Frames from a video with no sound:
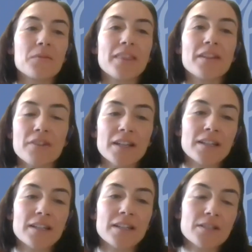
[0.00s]
with
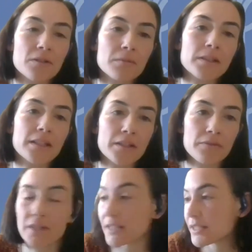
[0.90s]
different stuff in the
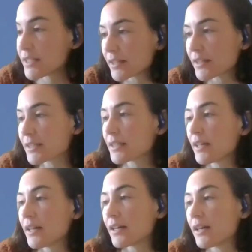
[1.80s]
different years.
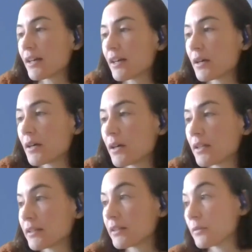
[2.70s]

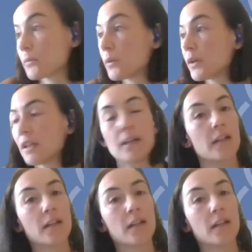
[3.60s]
We will